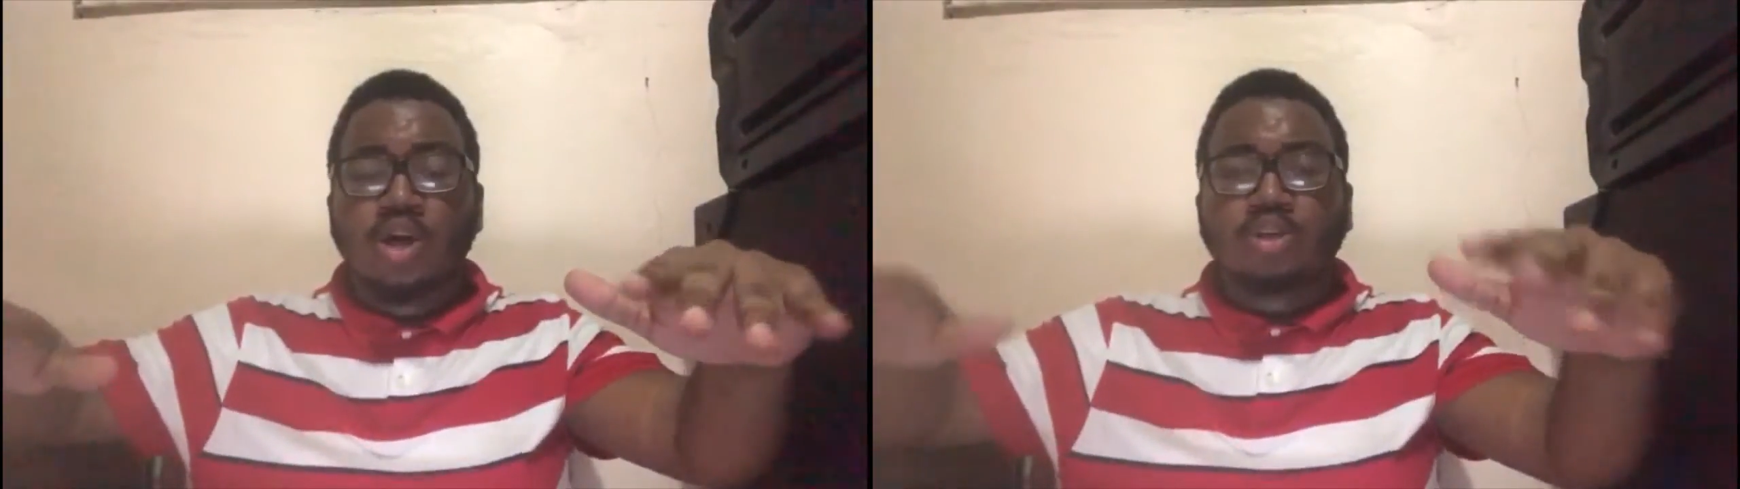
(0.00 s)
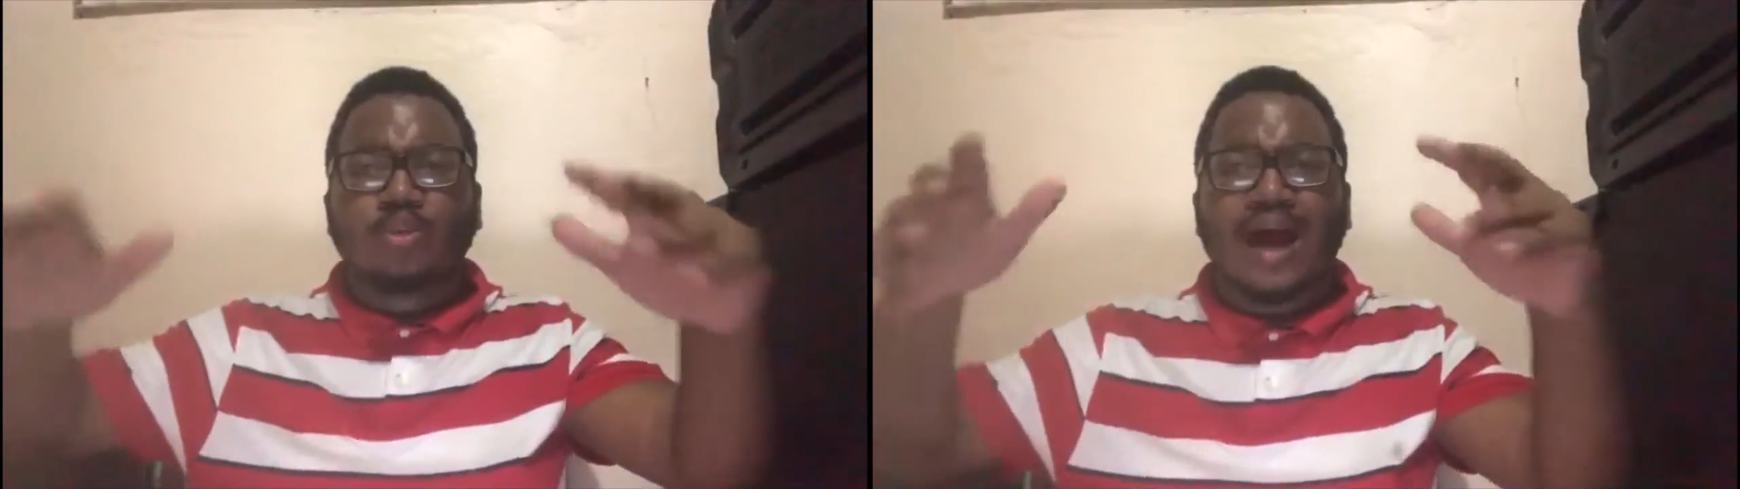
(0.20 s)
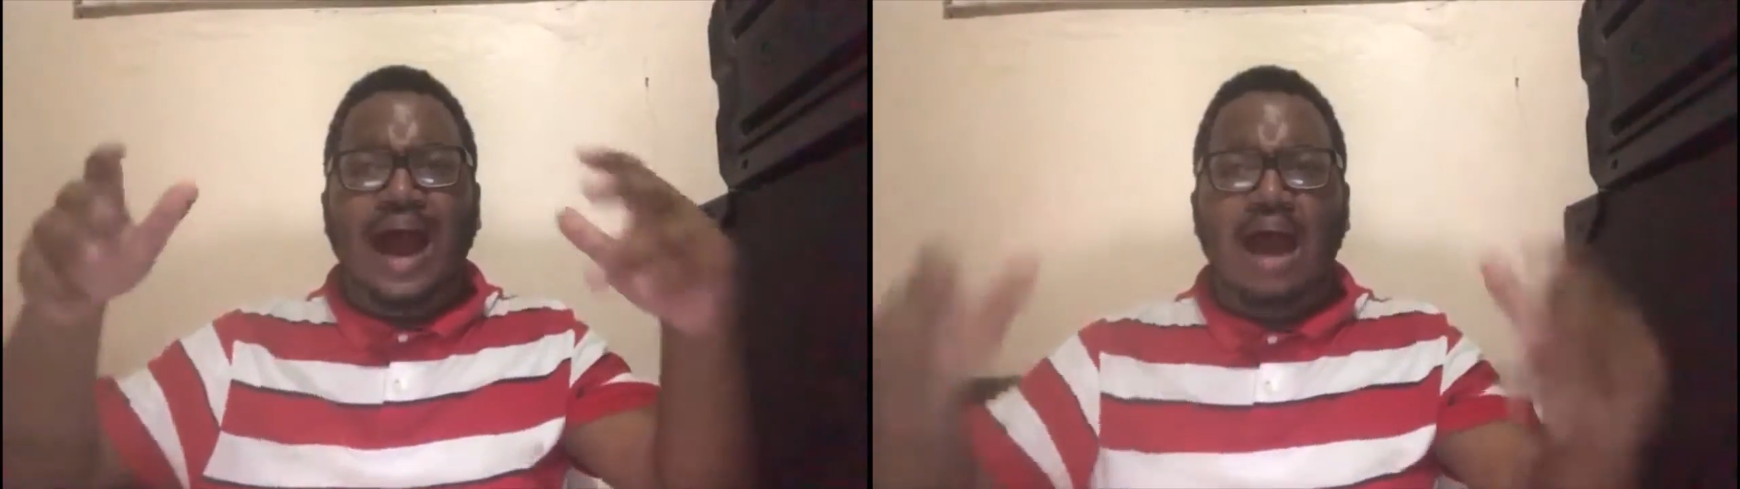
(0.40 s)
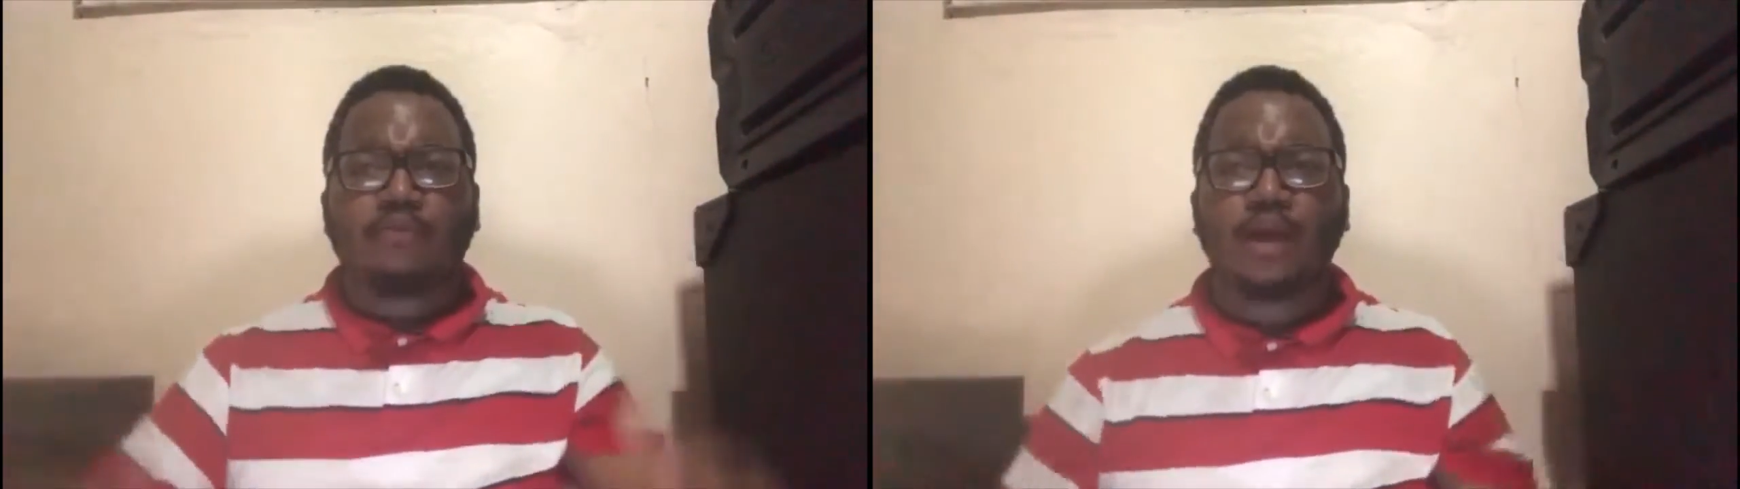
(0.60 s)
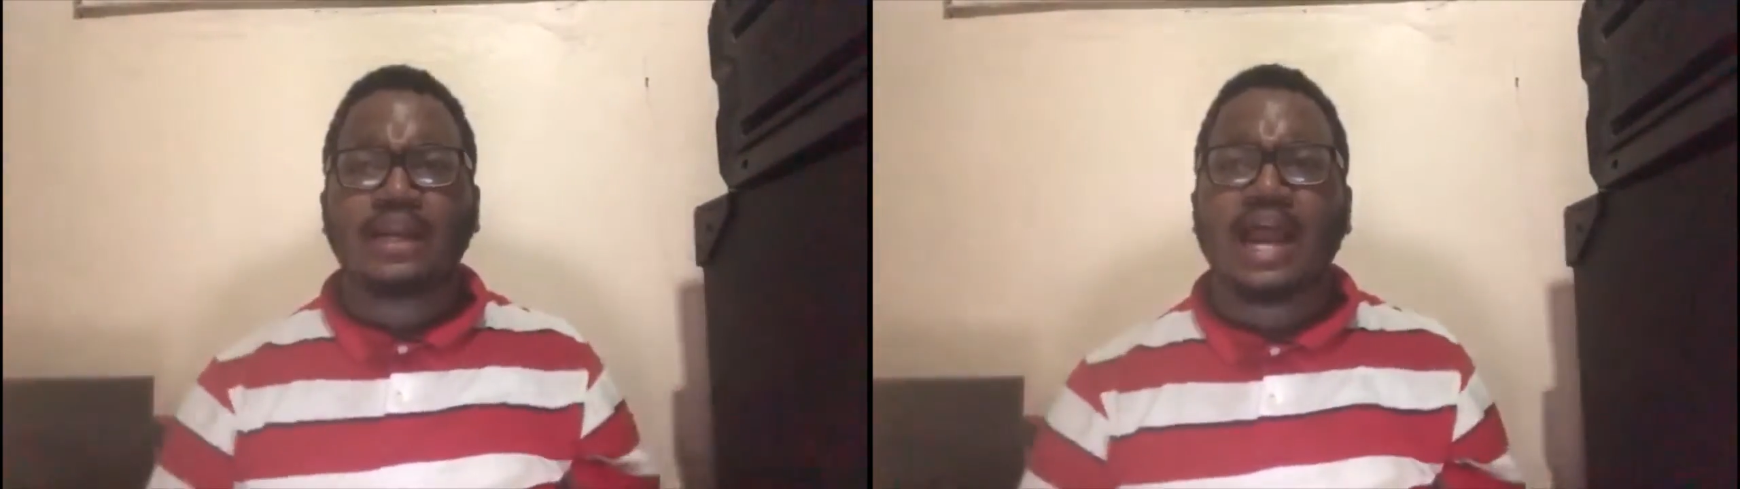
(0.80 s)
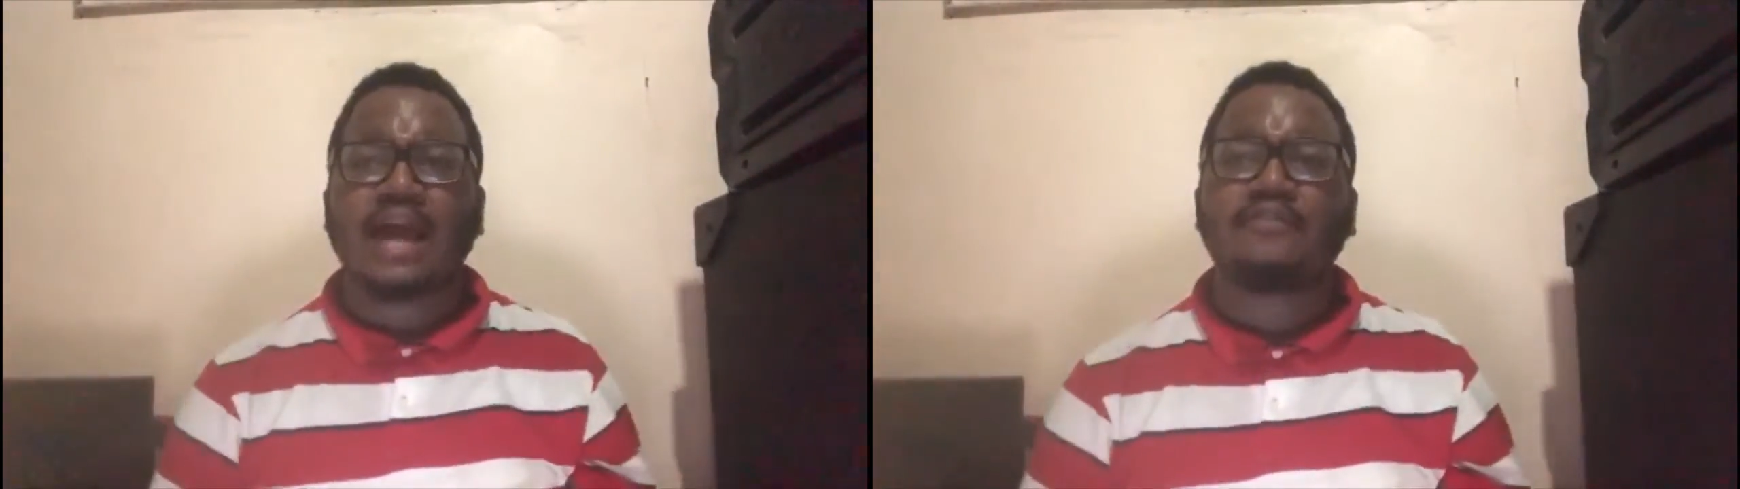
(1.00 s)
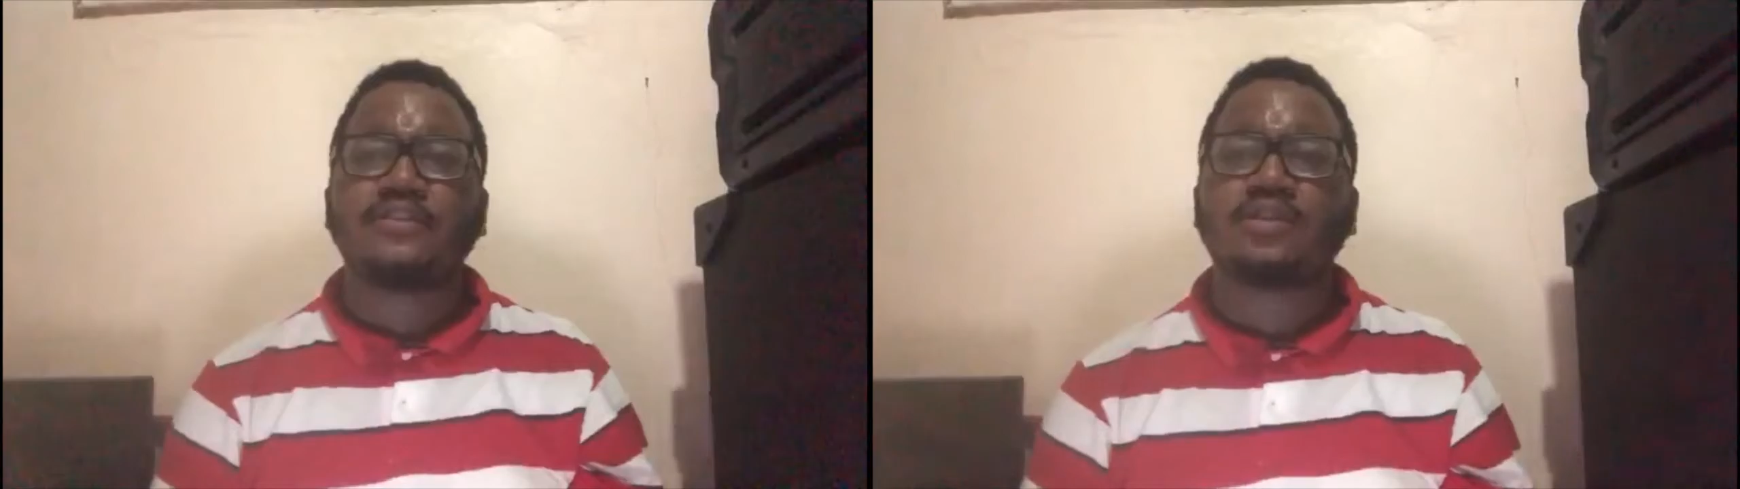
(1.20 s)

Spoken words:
So a halfway life is